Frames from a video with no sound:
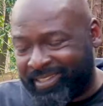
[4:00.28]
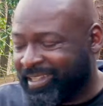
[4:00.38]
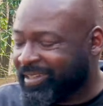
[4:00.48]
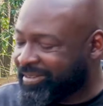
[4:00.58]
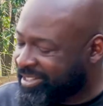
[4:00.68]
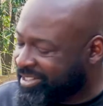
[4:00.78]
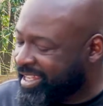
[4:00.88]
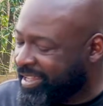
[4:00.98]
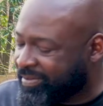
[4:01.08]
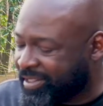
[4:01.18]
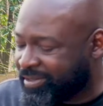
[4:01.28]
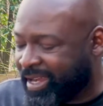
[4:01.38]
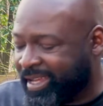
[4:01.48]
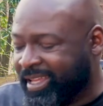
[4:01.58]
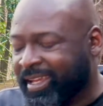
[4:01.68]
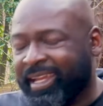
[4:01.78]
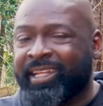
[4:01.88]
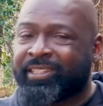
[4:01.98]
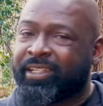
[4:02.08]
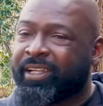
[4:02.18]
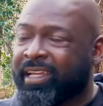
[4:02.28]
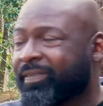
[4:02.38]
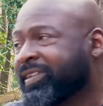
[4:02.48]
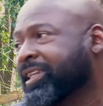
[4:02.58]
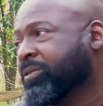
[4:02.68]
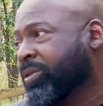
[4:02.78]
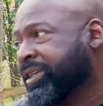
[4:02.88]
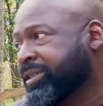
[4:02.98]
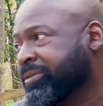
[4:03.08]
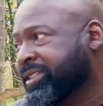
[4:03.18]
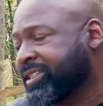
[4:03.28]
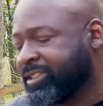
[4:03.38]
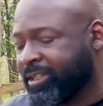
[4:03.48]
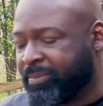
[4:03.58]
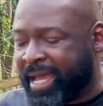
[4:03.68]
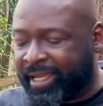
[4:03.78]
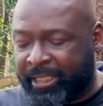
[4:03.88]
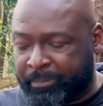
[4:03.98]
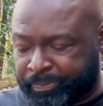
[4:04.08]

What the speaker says: see it on the shelves. That's right. And it's a heavily awarded whiskey. So back in